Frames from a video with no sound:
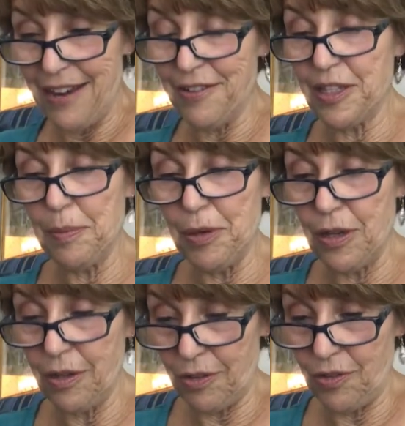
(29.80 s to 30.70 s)
here's the
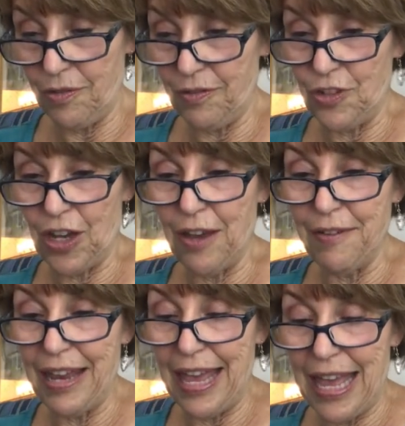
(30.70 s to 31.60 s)
book,
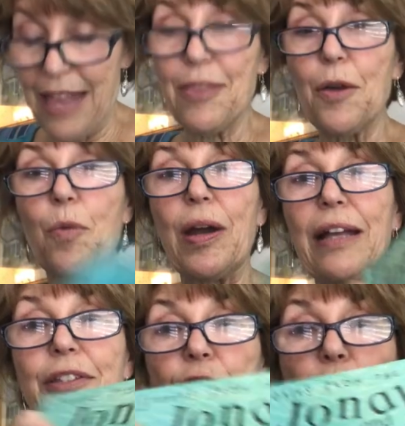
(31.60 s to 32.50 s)
Jonah and the
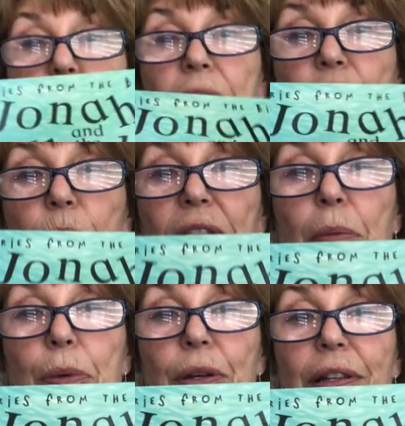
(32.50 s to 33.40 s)
Whales. Here's what the
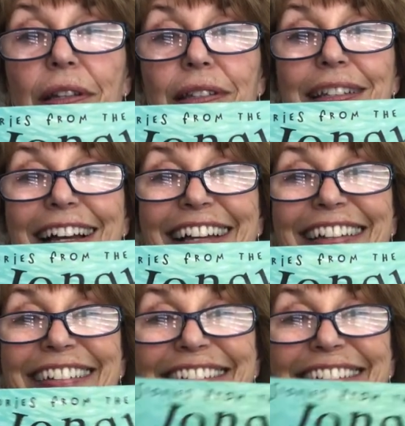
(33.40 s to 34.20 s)
book looks like.